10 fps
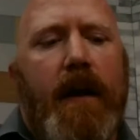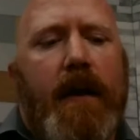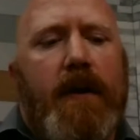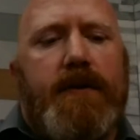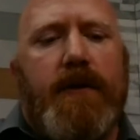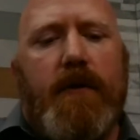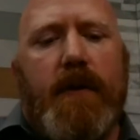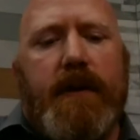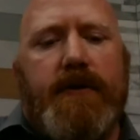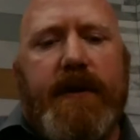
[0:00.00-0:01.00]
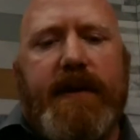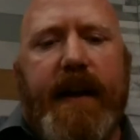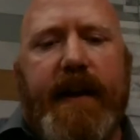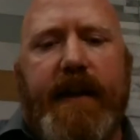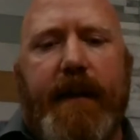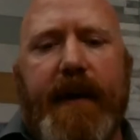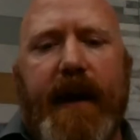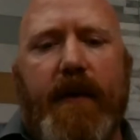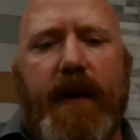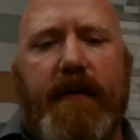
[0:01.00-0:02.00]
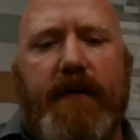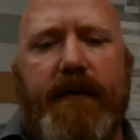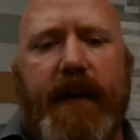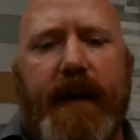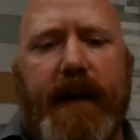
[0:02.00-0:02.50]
So just like coming out of